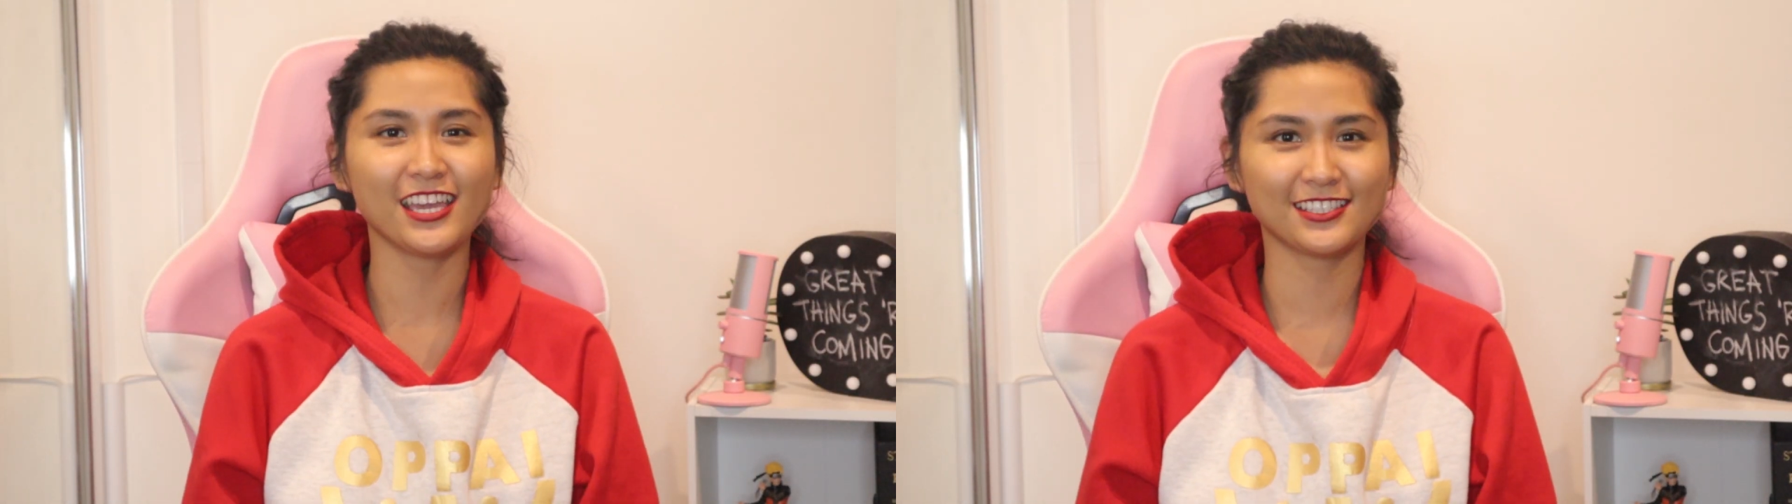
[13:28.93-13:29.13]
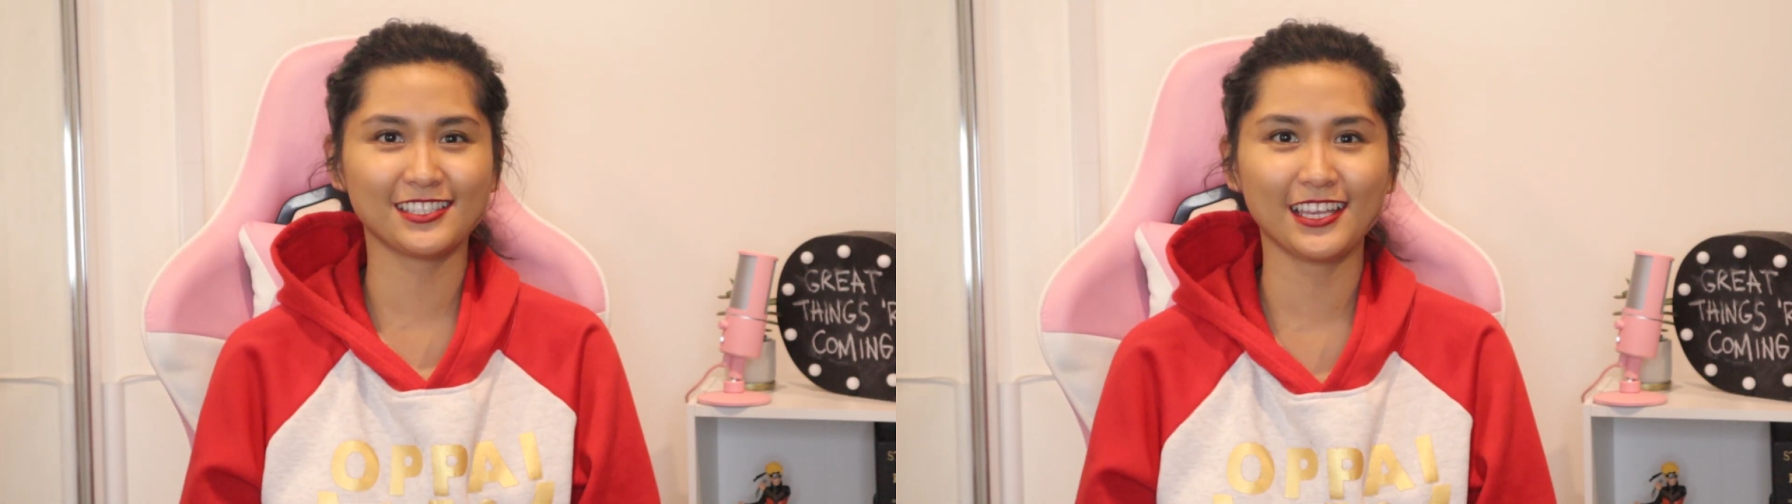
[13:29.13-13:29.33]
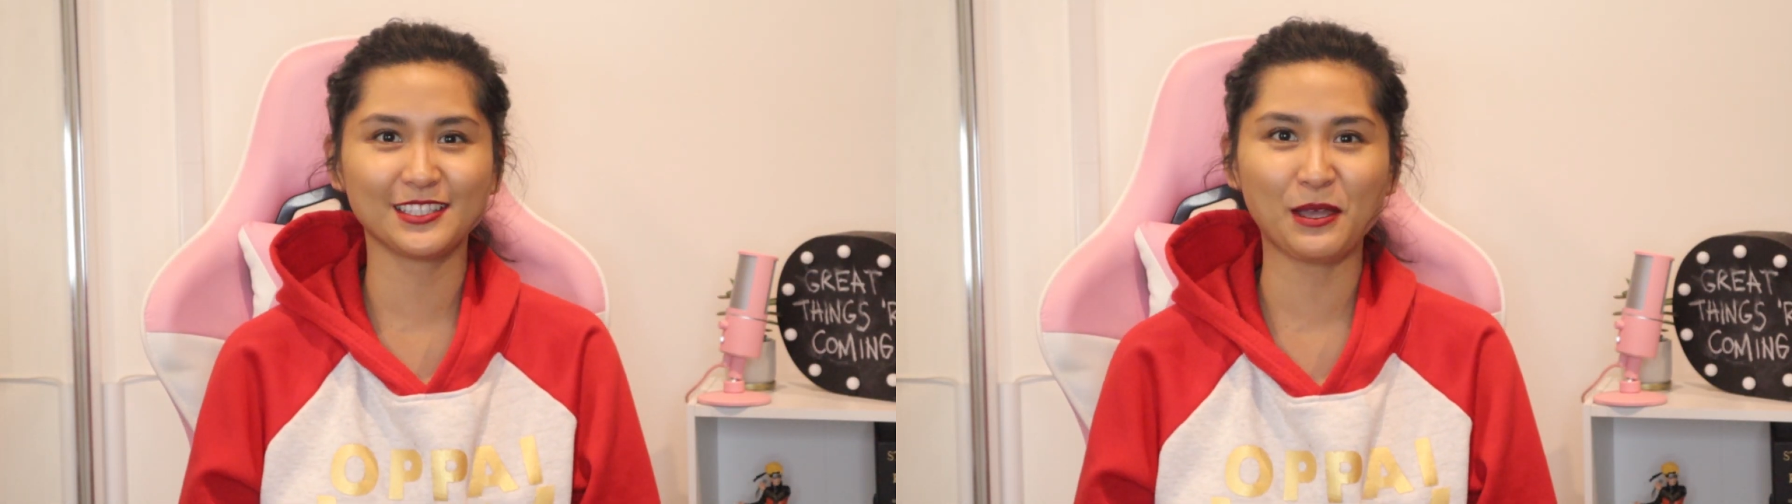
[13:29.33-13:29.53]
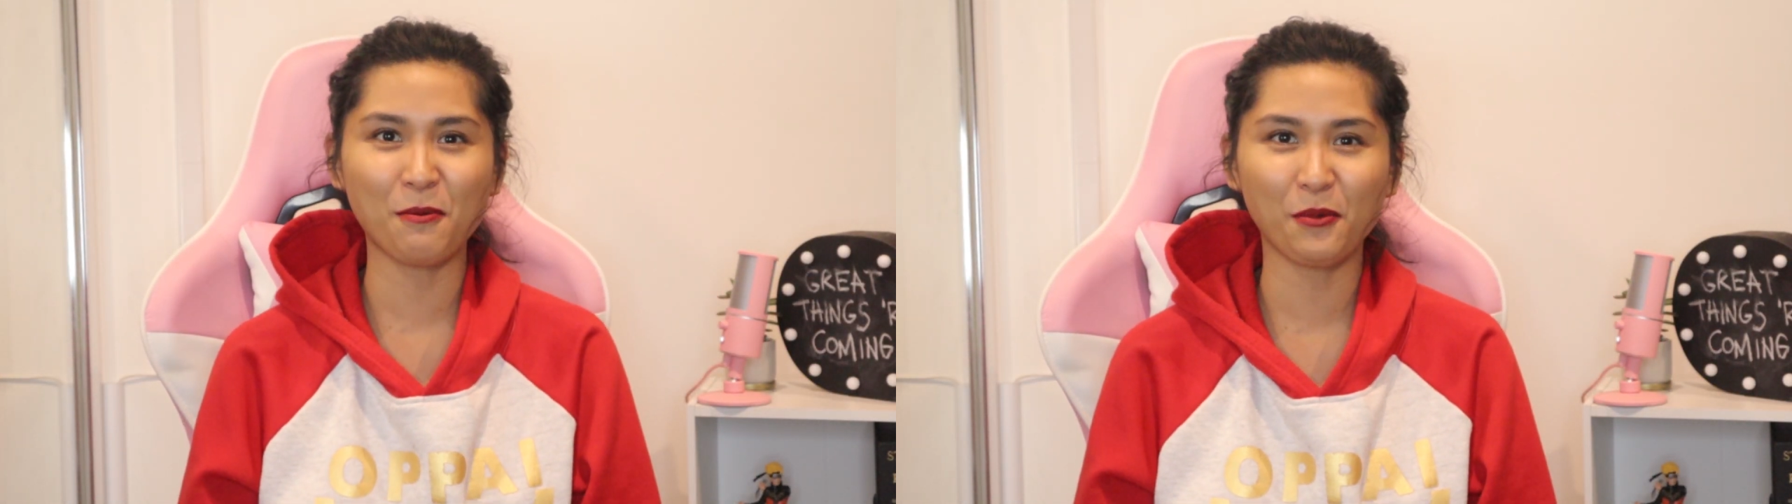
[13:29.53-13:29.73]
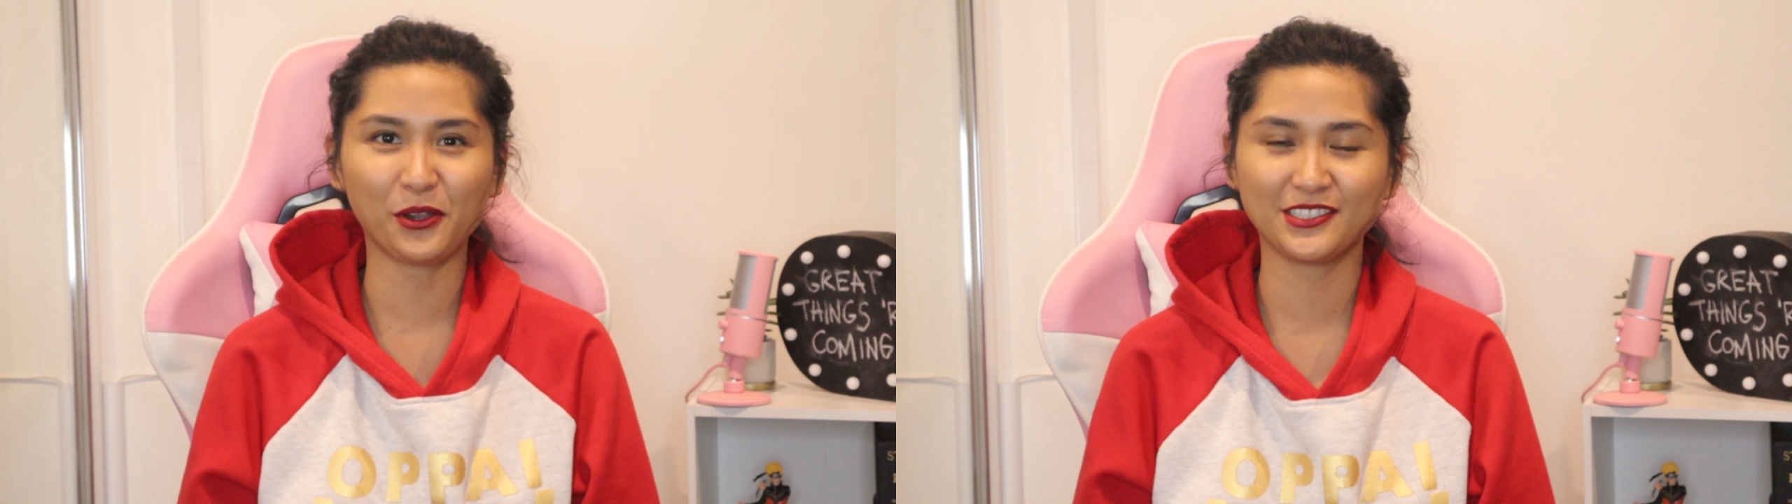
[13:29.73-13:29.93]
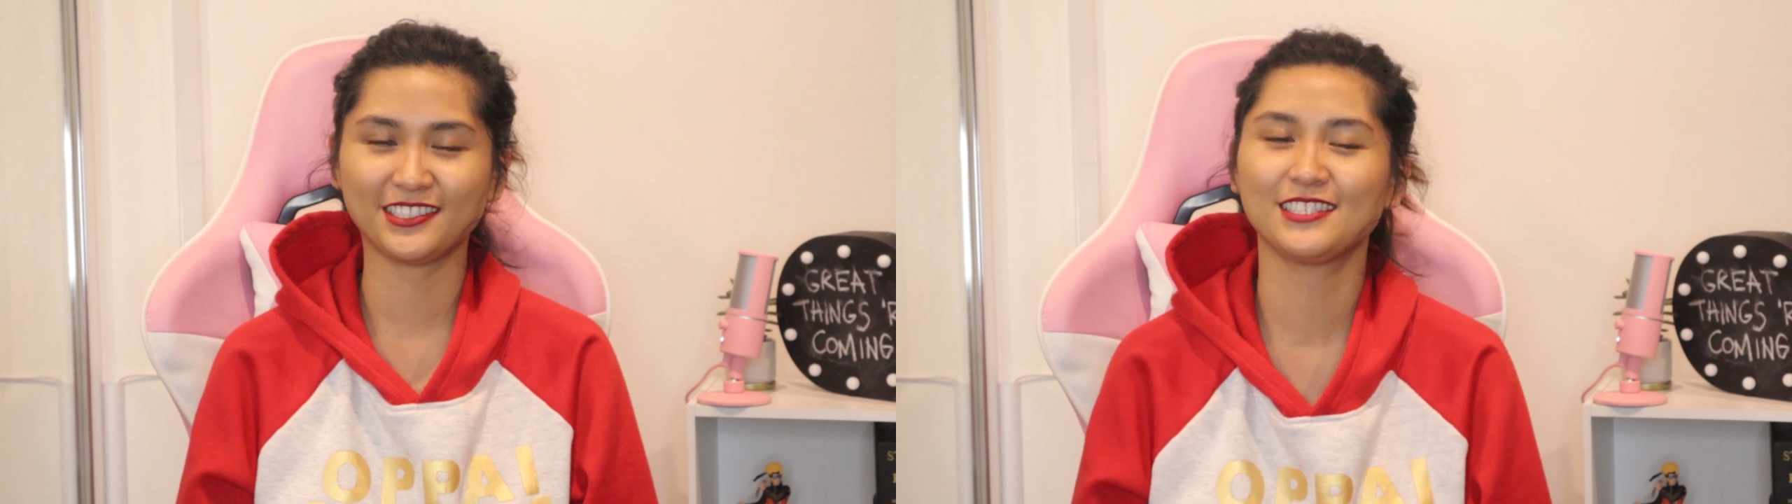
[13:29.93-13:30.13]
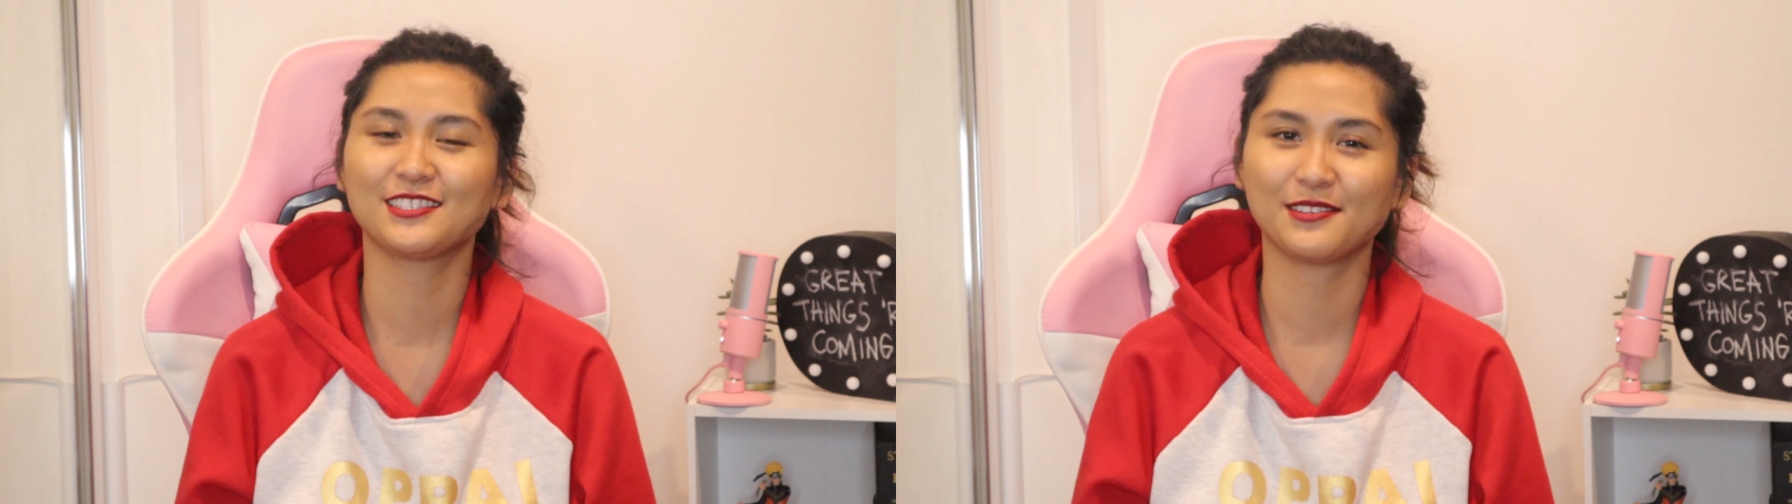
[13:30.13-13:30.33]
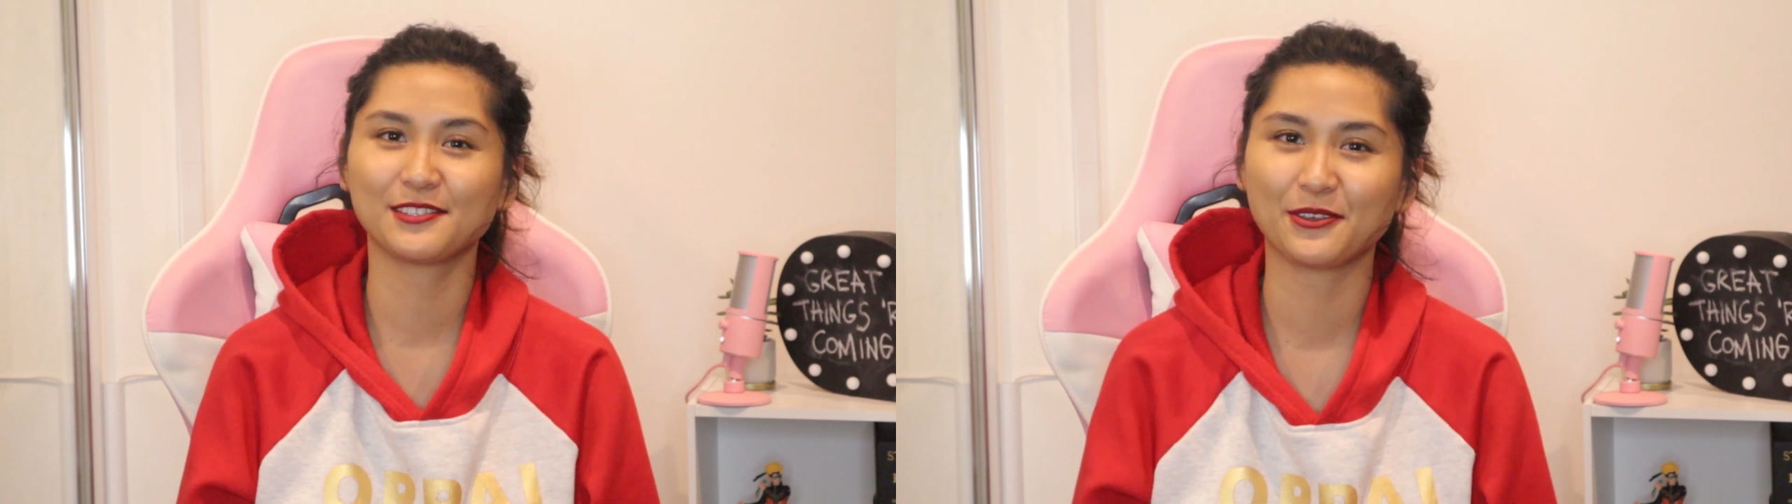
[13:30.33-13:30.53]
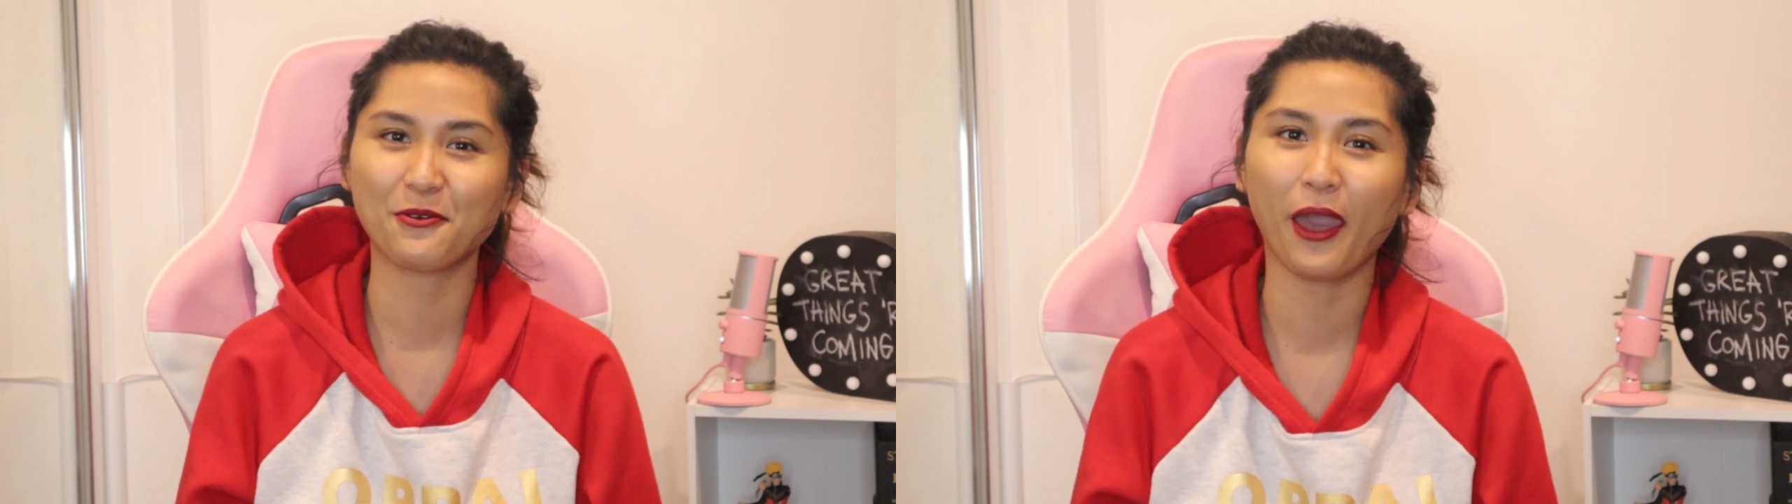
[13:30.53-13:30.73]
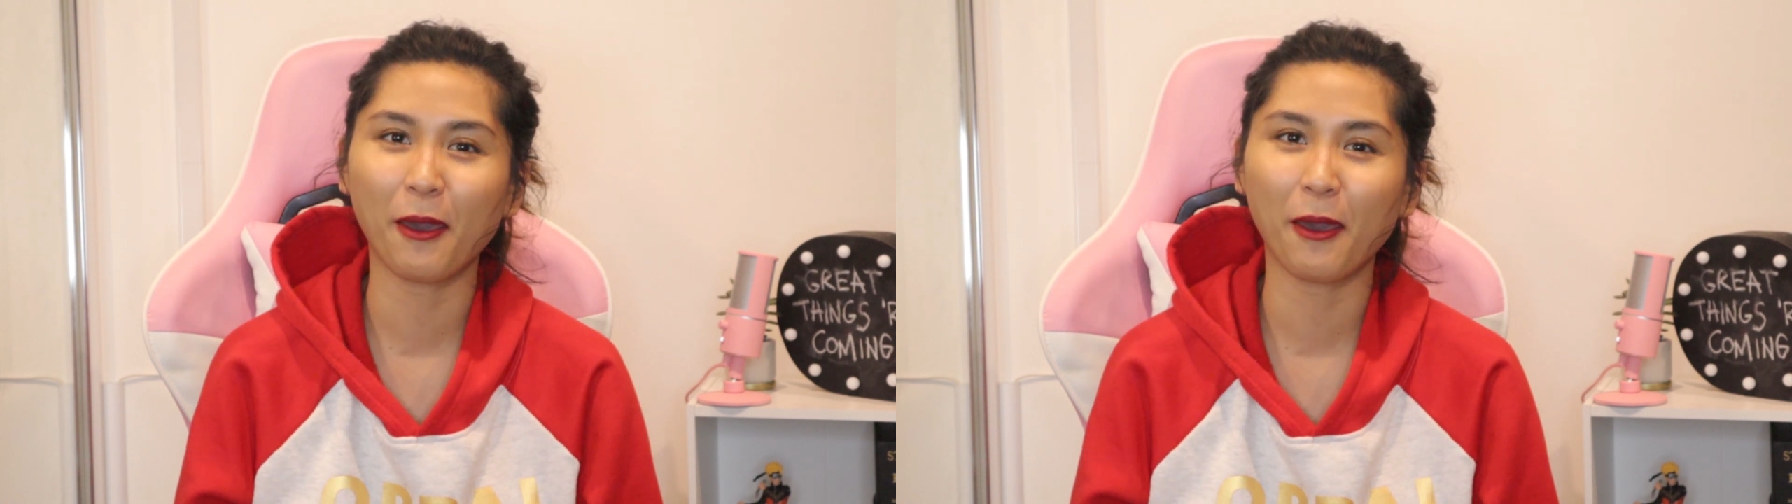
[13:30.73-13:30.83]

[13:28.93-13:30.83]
Asia's Next Top Model Season 2,